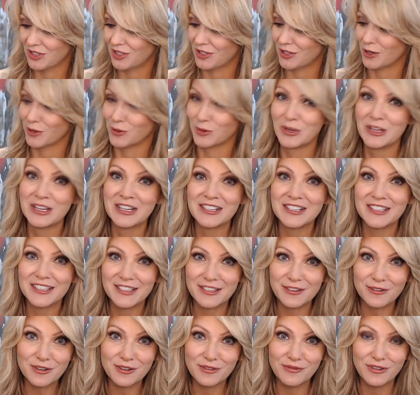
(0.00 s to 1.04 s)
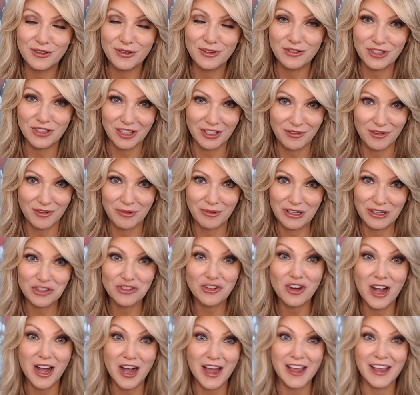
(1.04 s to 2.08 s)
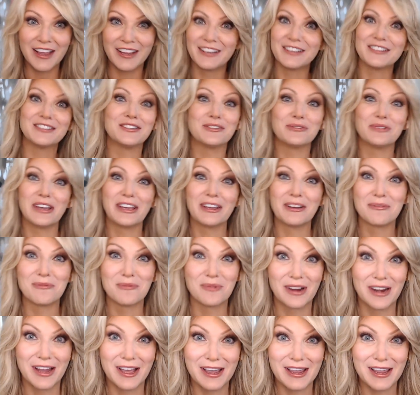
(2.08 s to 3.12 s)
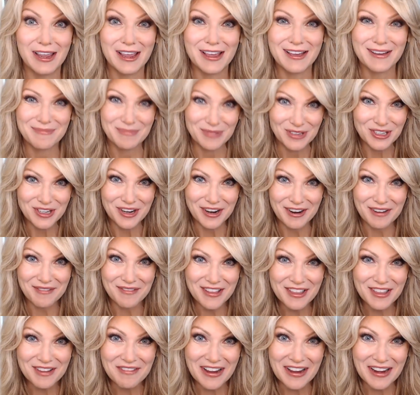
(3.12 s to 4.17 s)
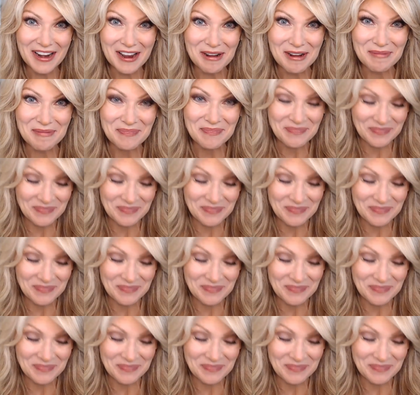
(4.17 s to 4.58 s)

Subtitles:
So silk infusion, if you want to try doing what I am sharing with you right now.